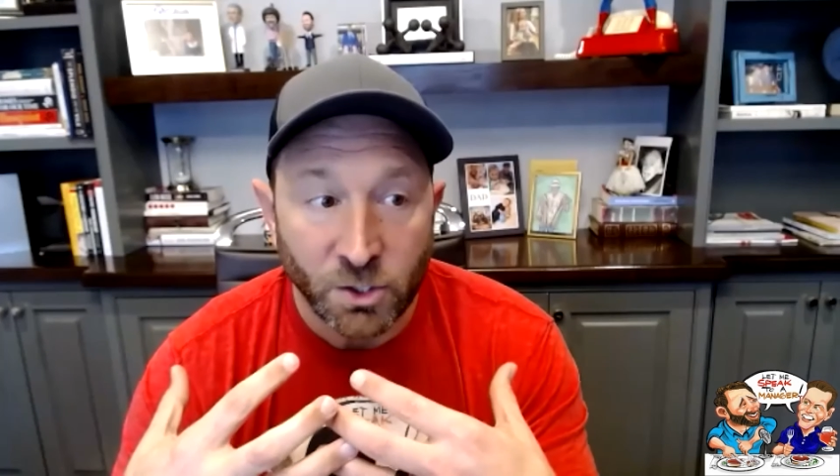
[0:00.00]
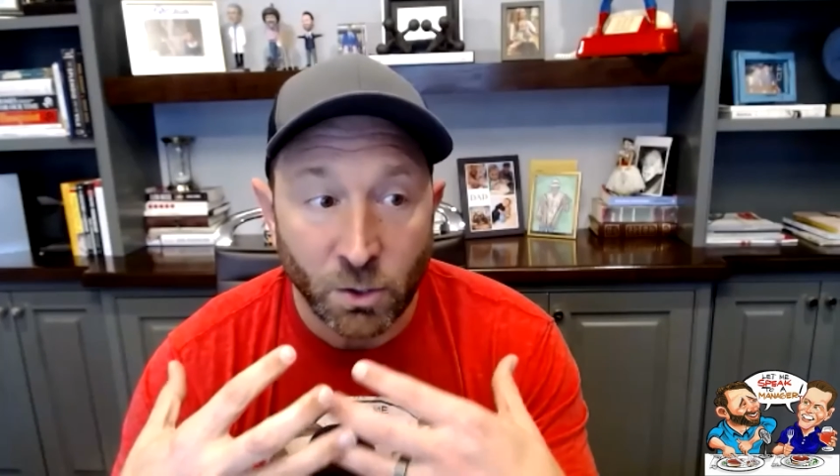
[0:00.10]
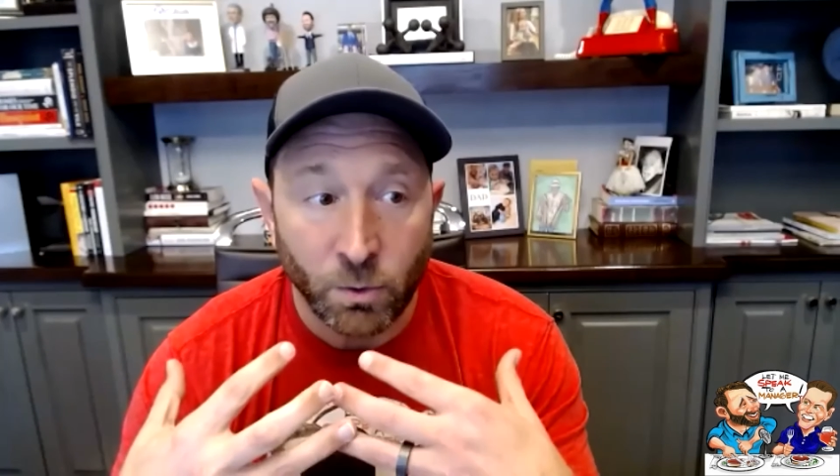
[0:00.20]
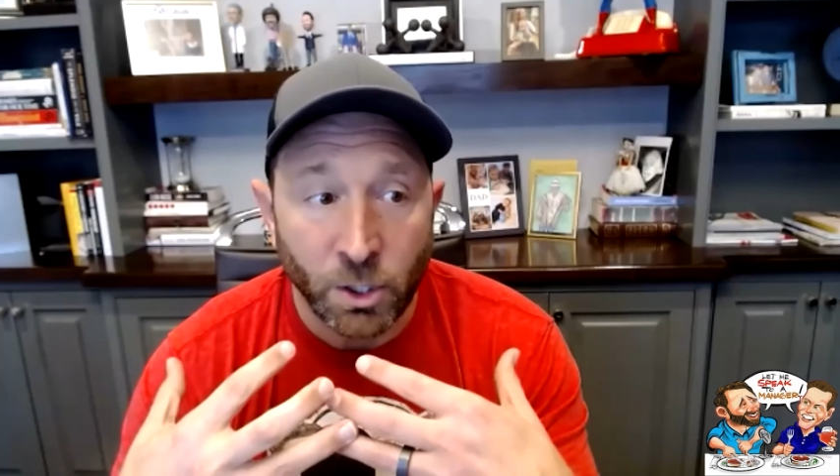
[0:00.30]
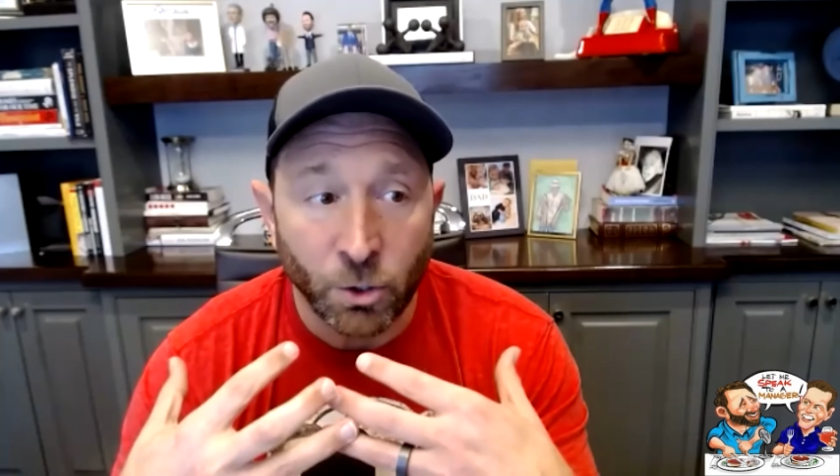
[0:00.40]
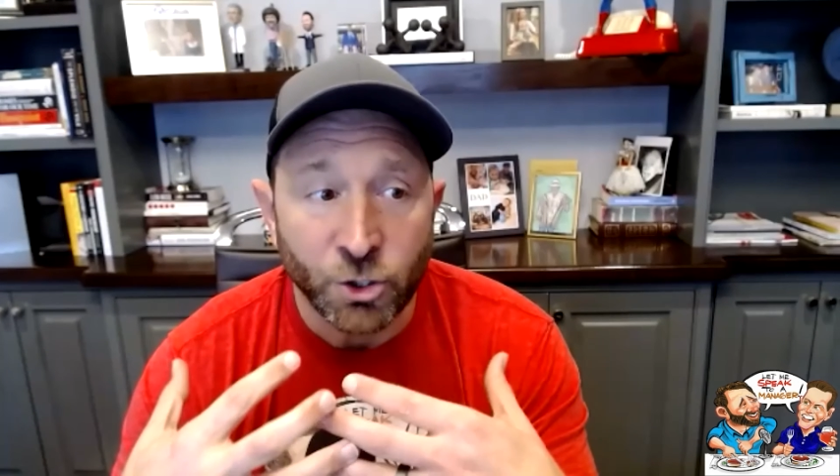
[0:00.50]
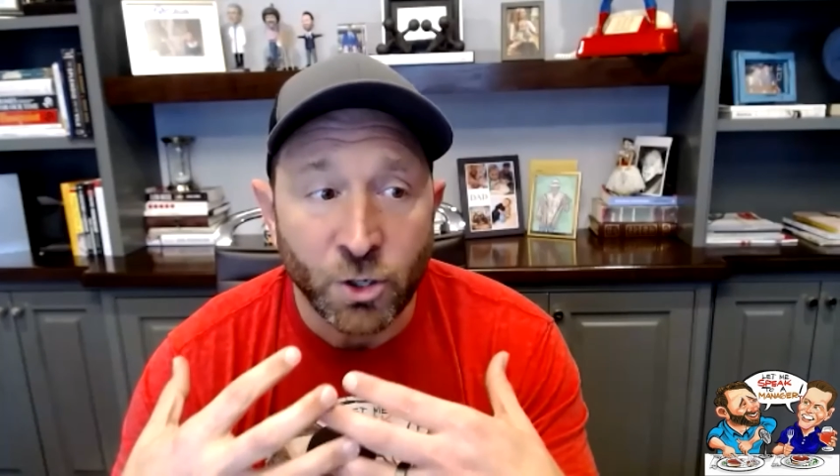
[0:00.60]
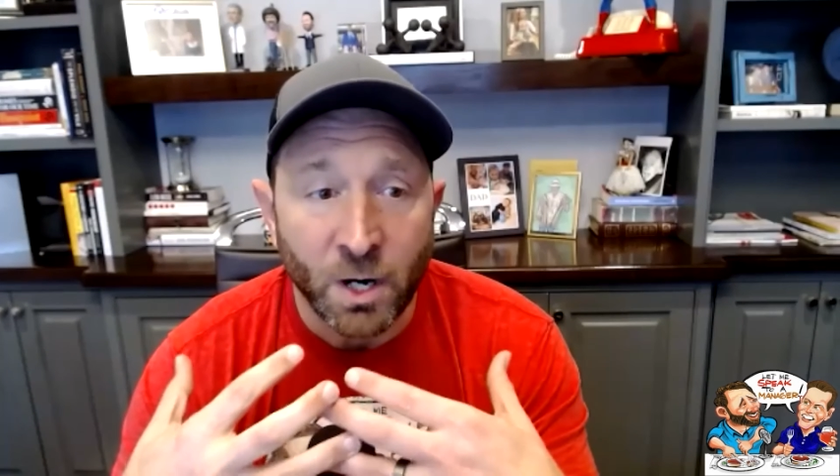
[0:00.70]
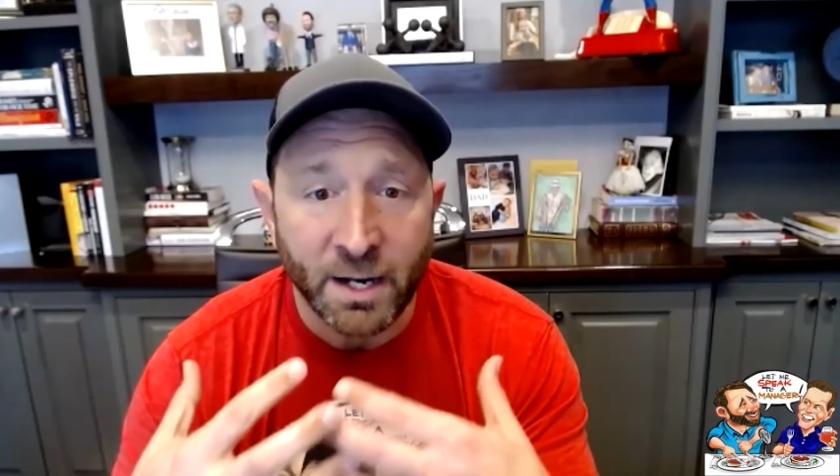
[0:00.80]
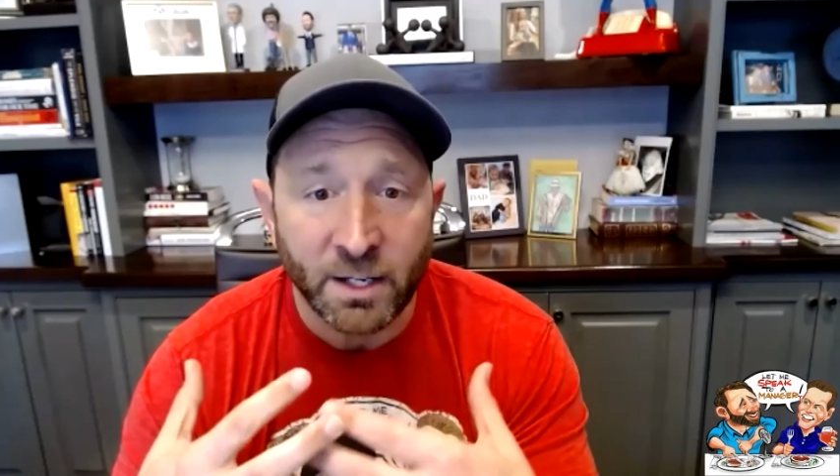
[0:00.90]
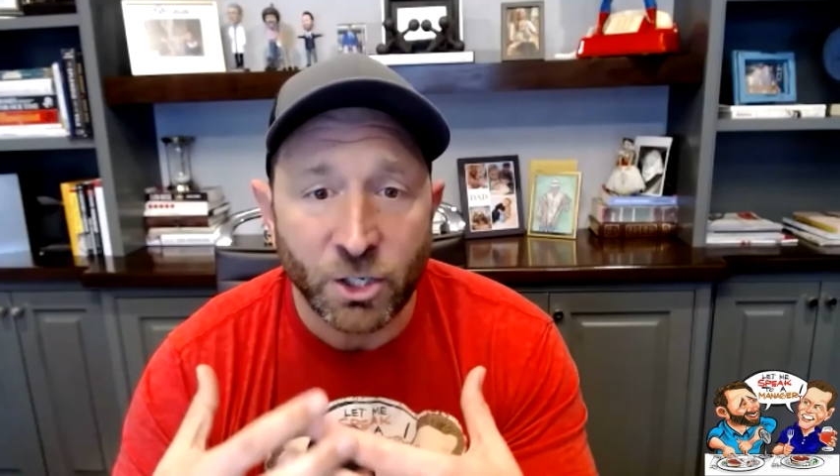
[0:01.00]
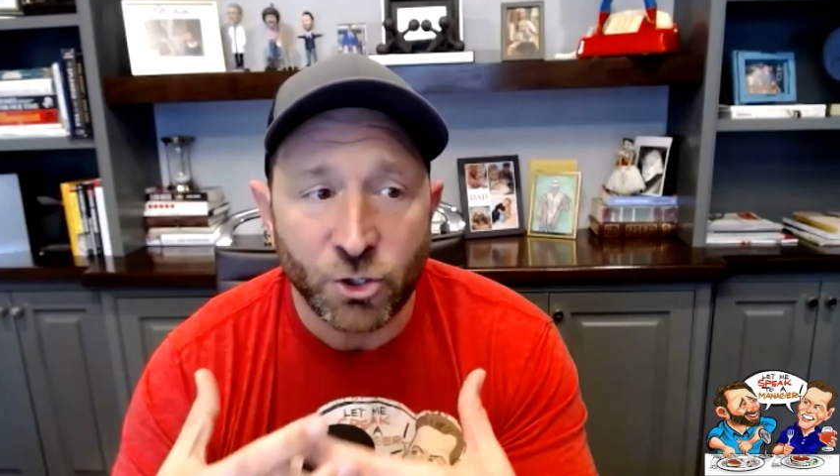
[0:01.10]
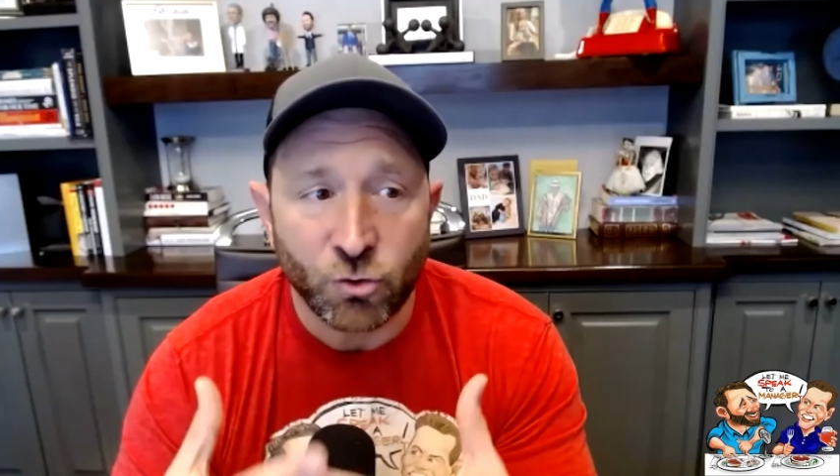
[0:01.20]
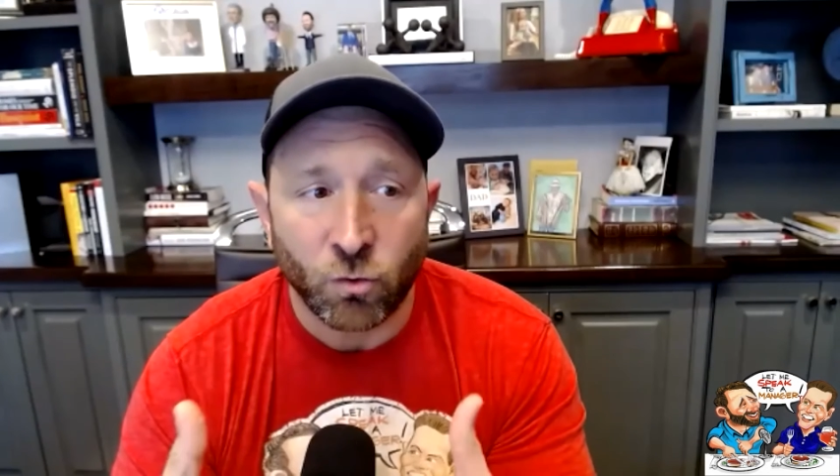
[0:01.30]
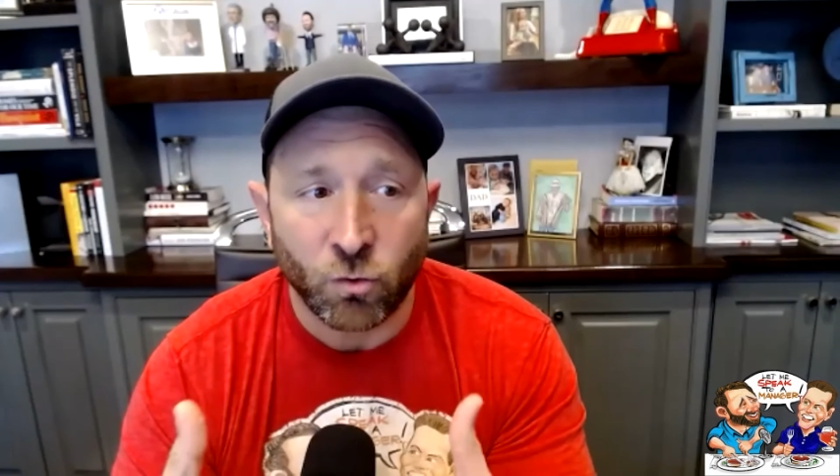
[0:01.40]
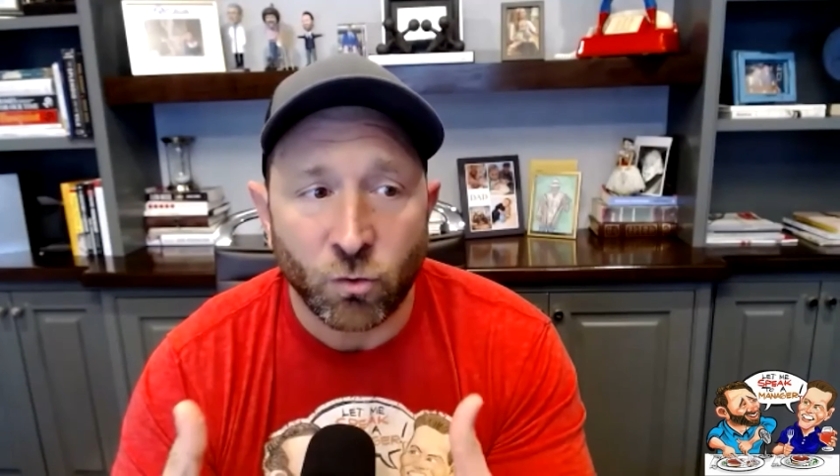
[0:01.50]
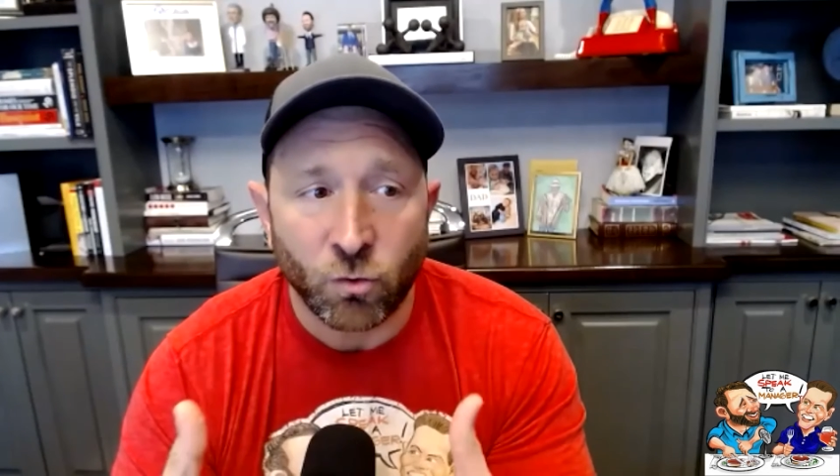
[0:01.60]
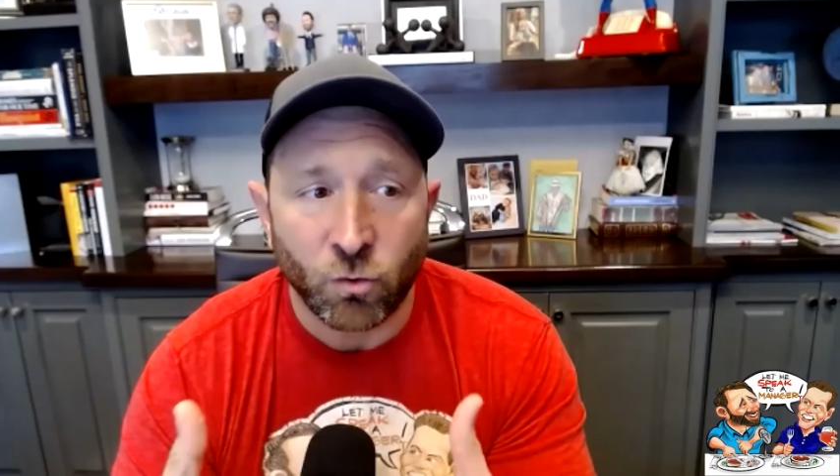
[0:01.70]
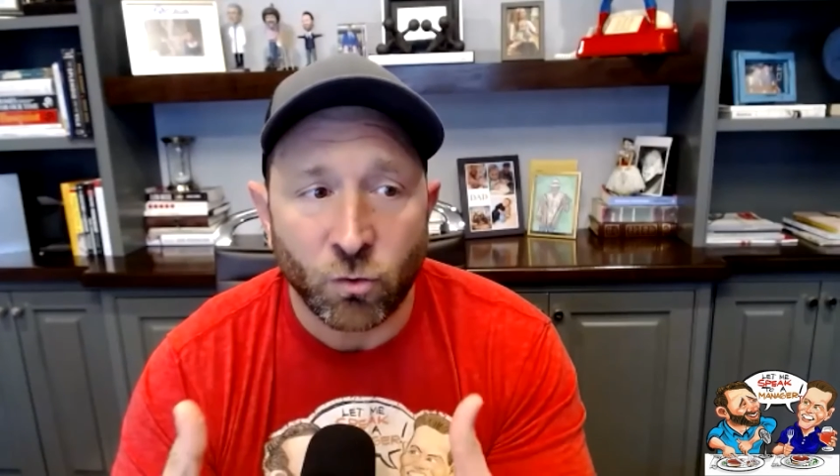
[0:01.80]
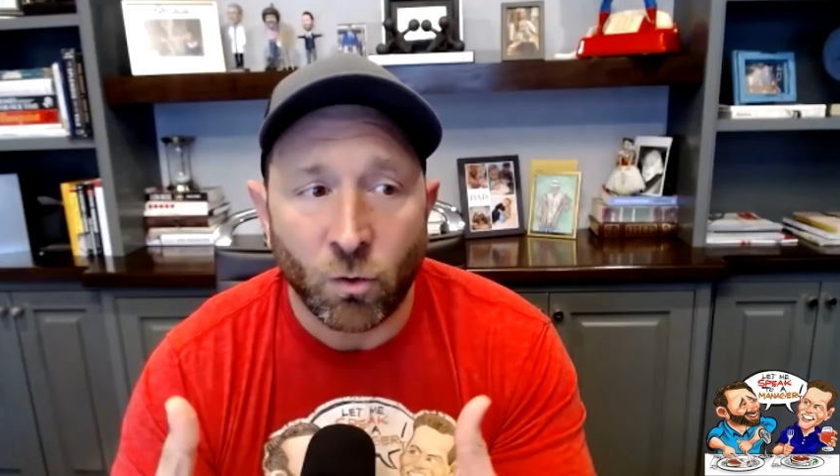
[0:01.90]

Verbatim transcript: So you're trying to control